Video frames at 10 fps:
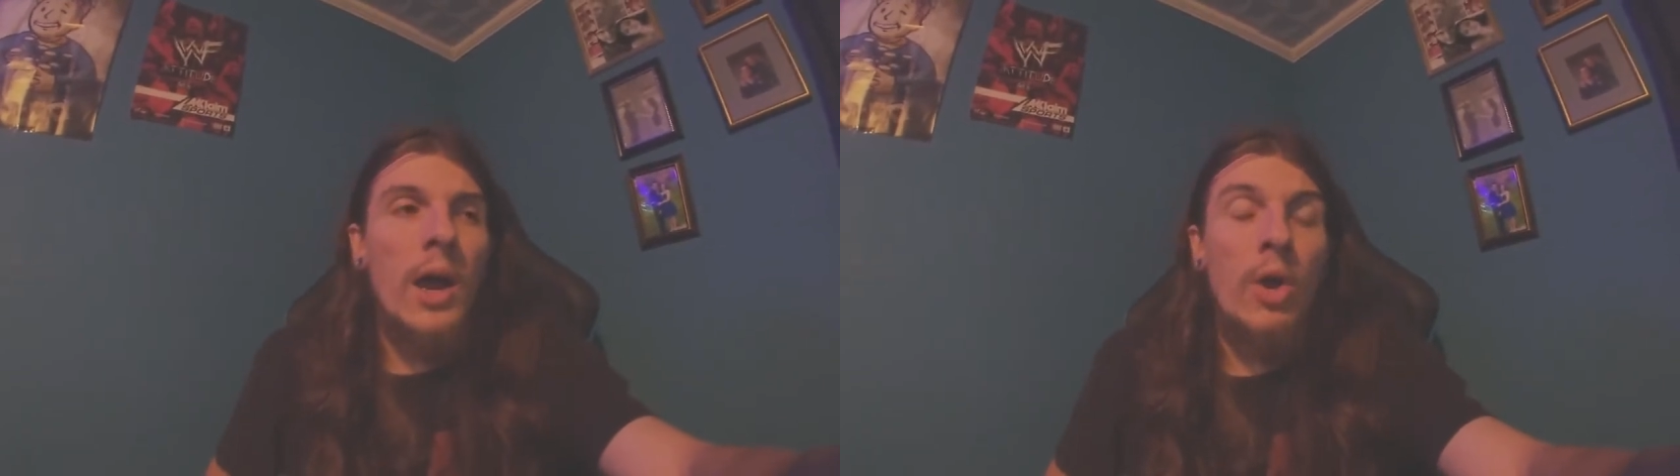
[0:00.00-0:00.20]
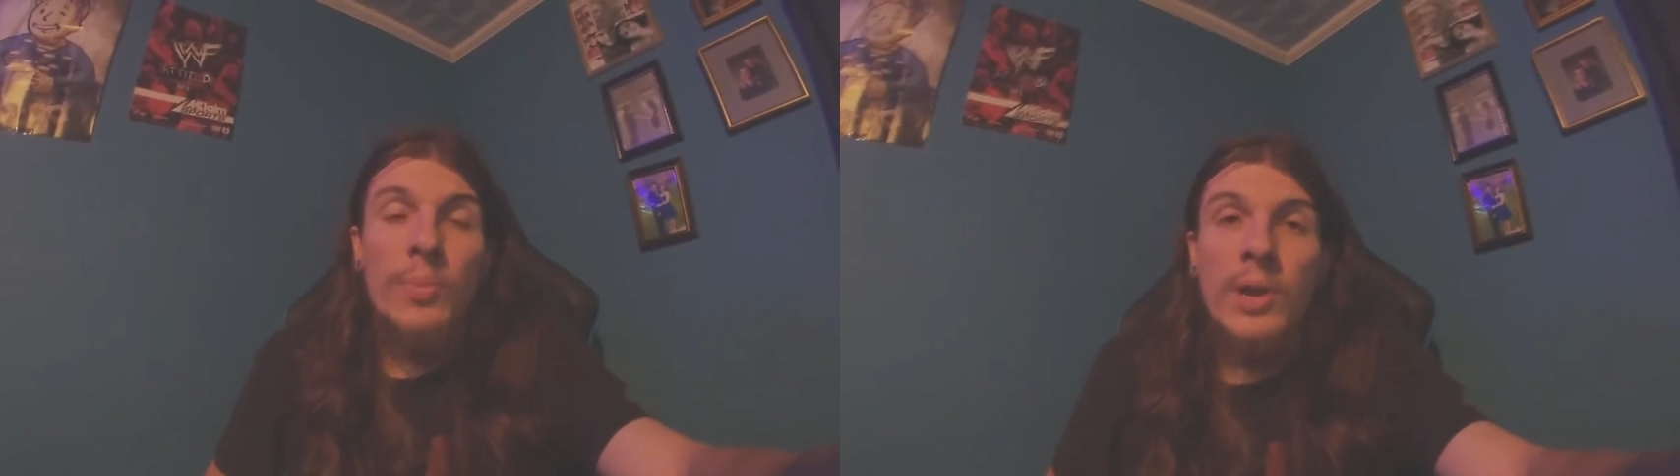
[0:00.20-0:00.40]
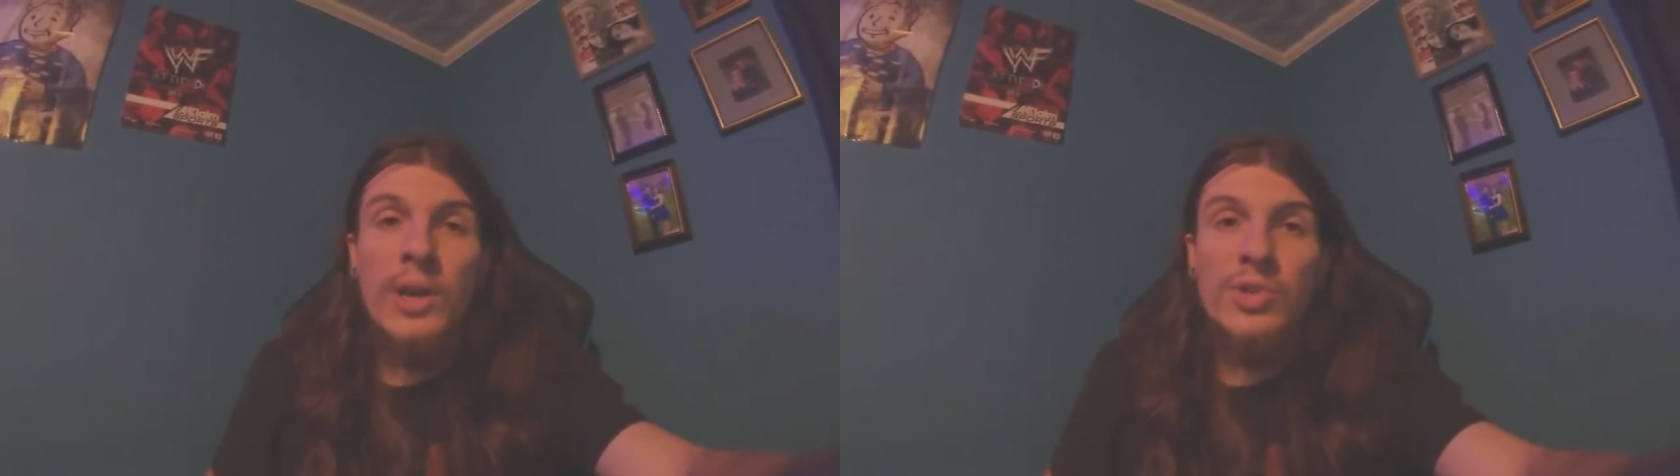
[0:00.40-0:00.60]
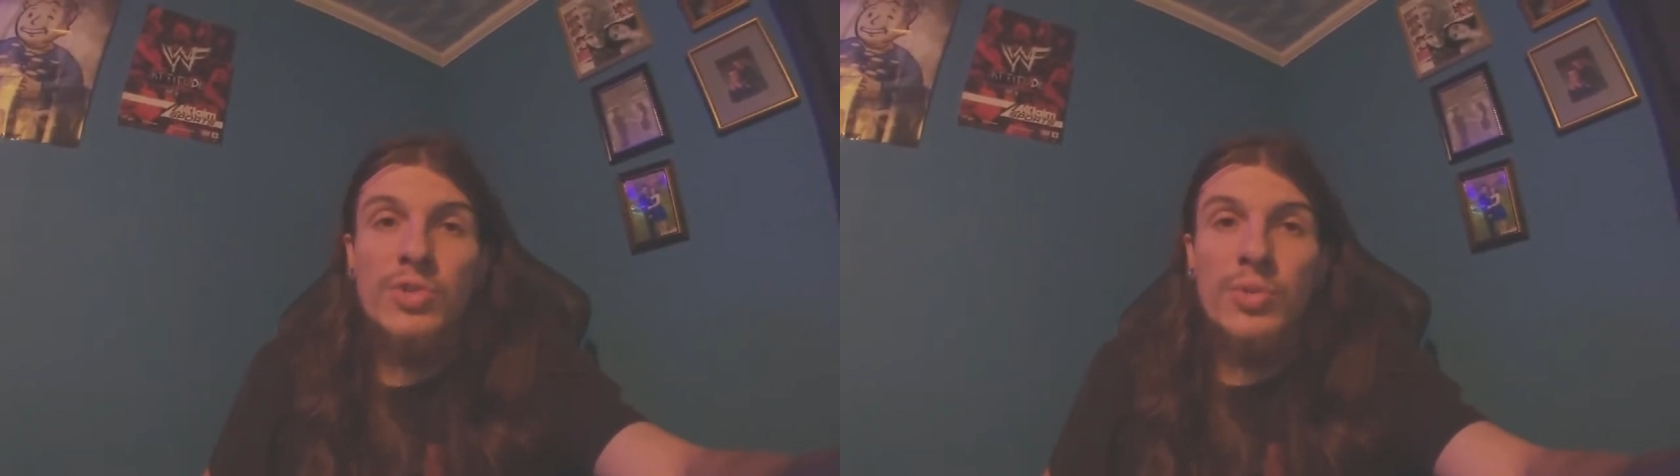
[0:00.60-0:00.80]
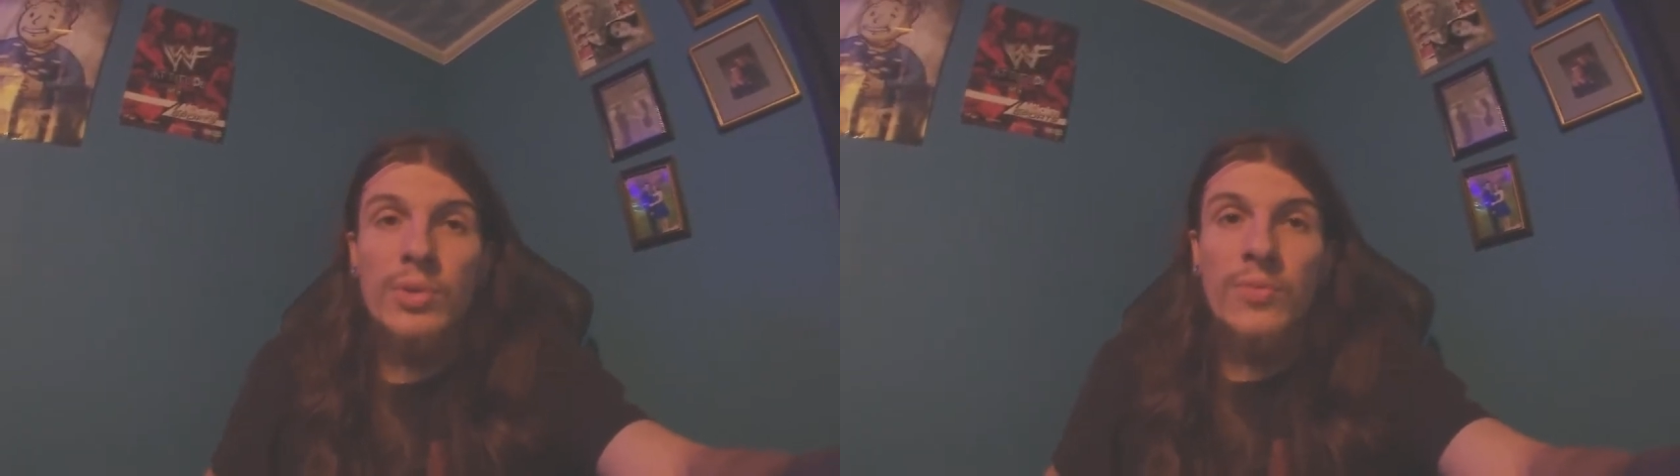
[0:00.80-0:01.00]
I hope you guys
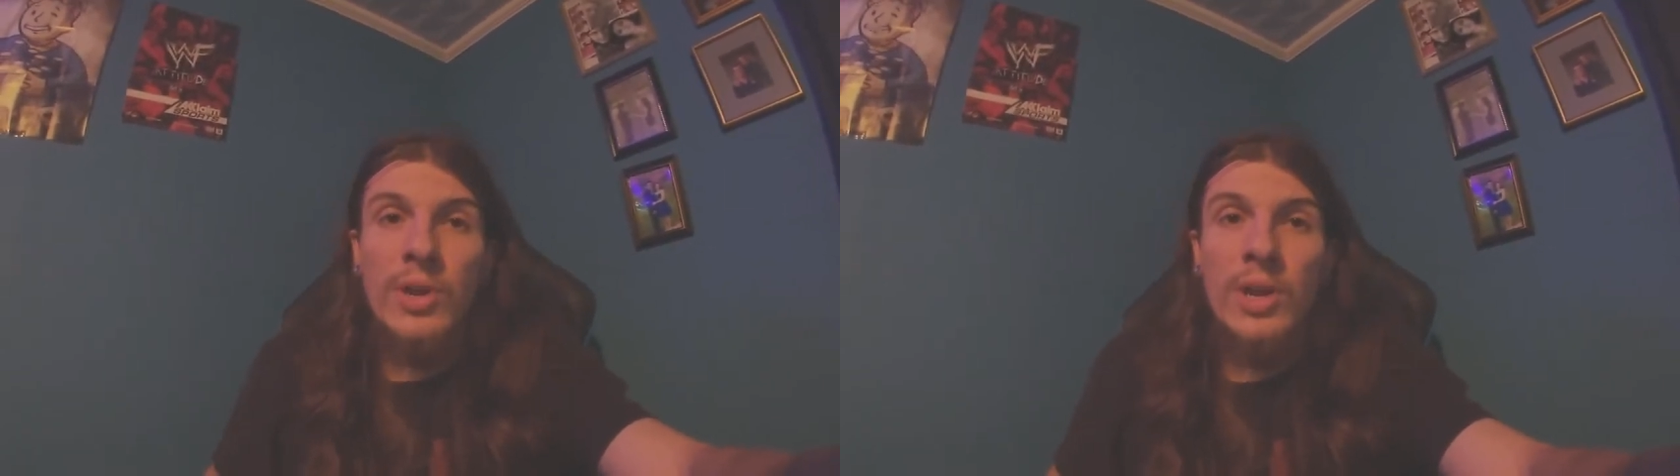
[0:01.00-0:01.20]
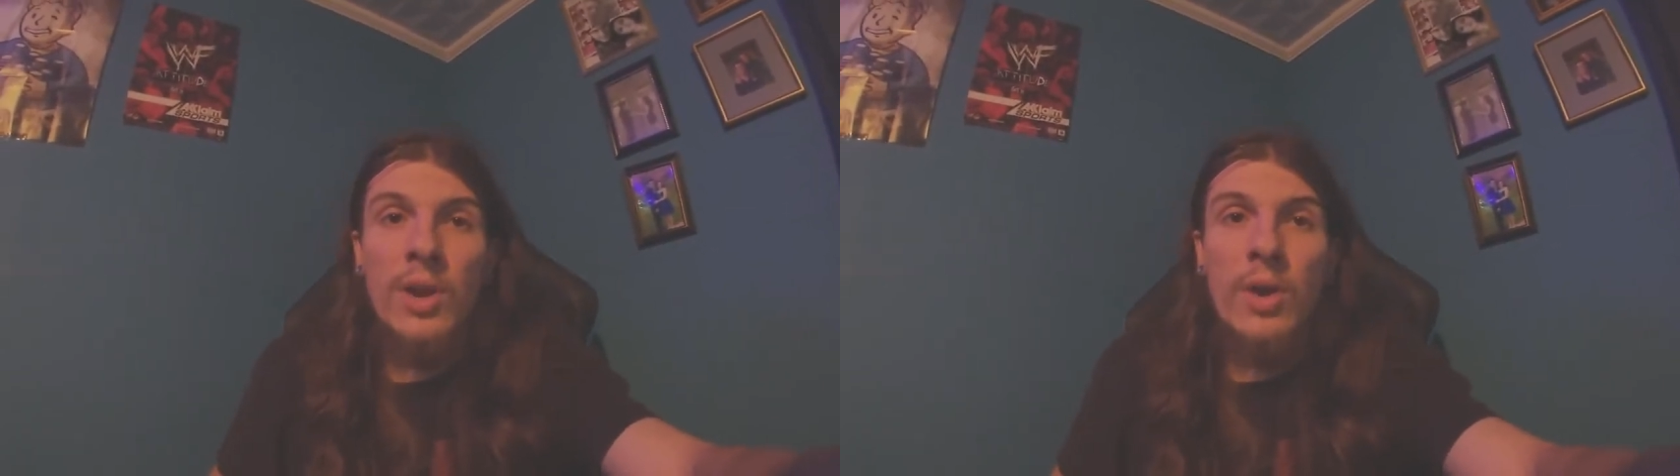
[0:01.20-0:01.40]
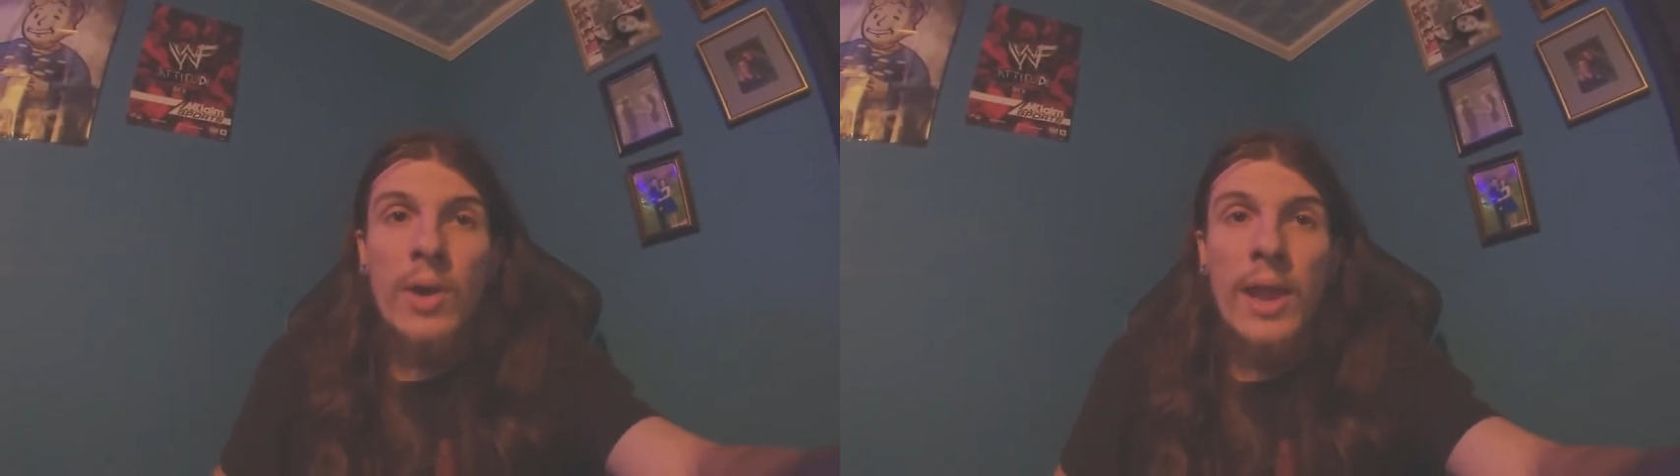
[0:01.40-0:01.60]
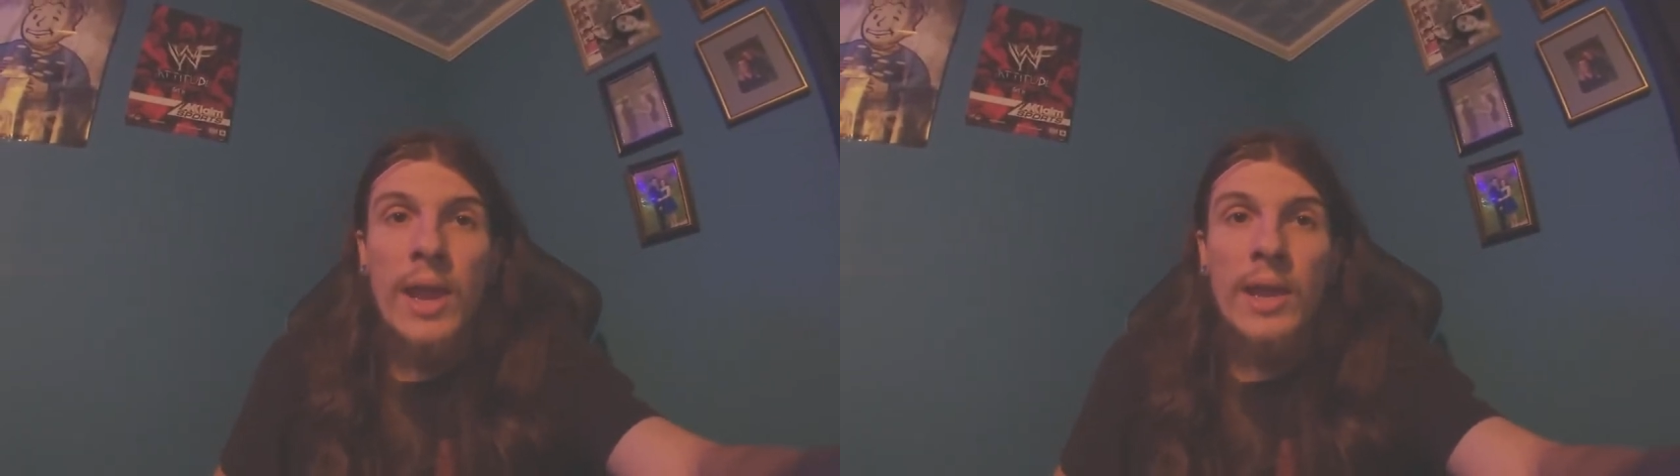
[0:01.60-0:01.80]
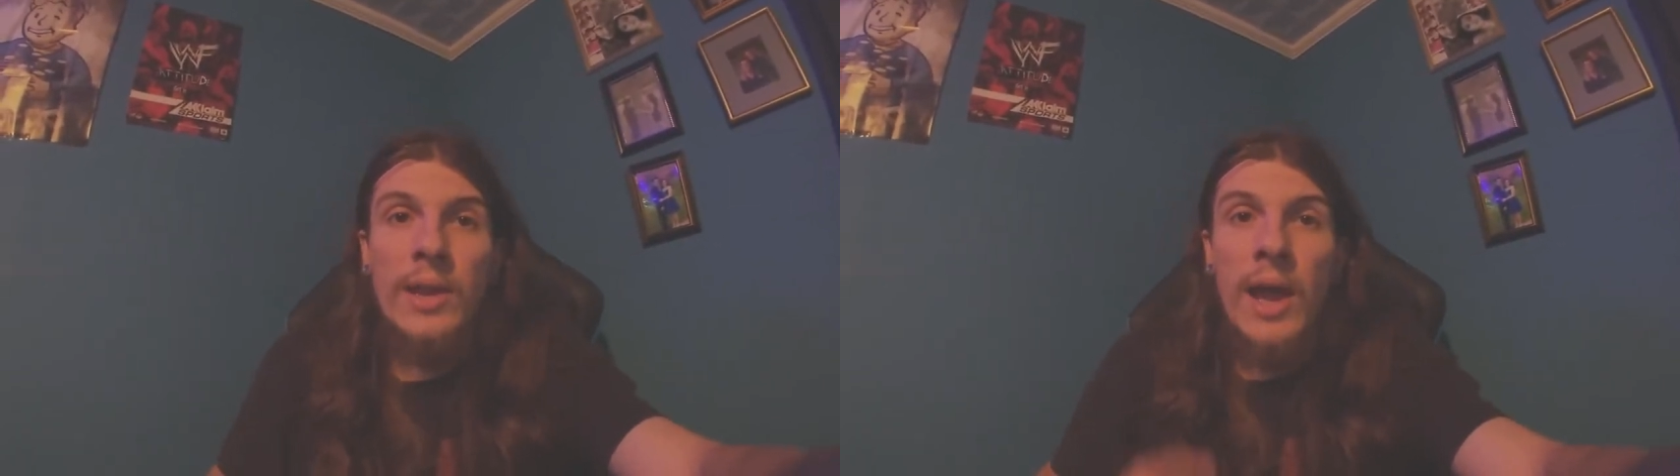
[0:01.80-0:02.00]
enjoy the video,
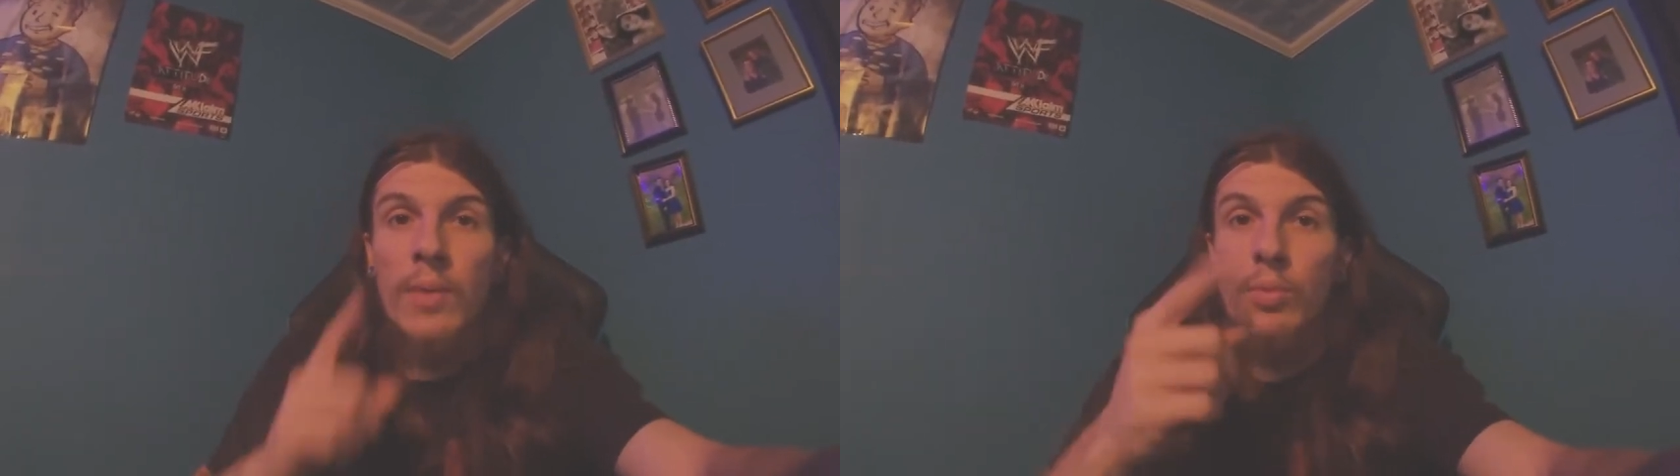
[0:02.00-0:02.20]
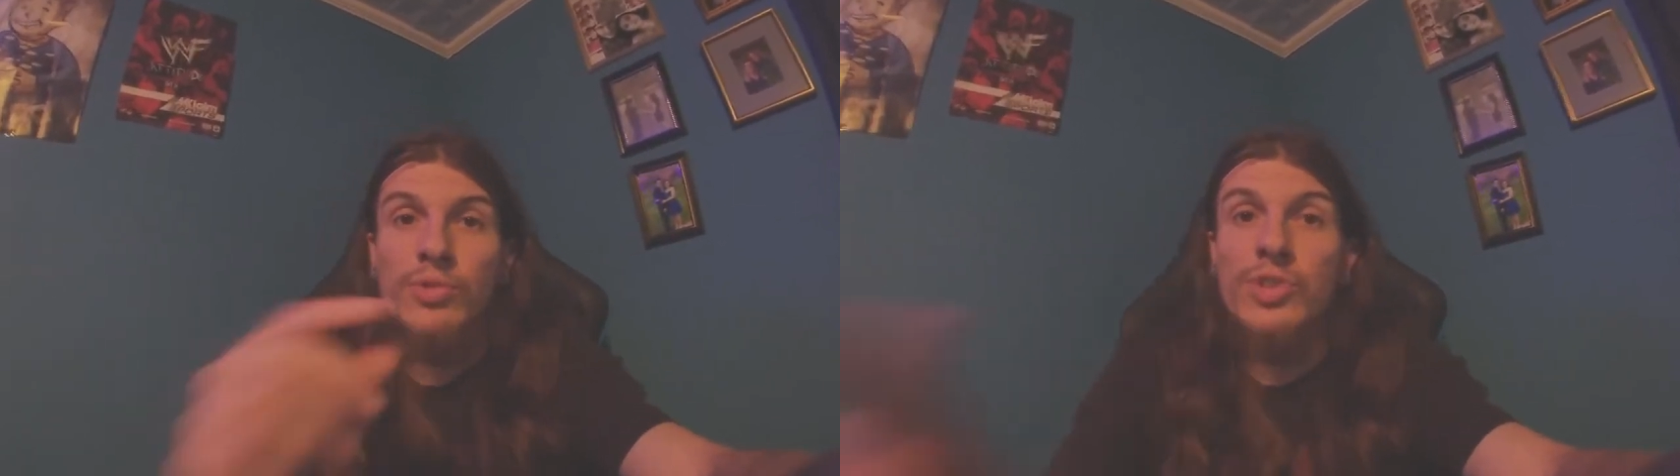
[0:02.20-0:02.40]
and I will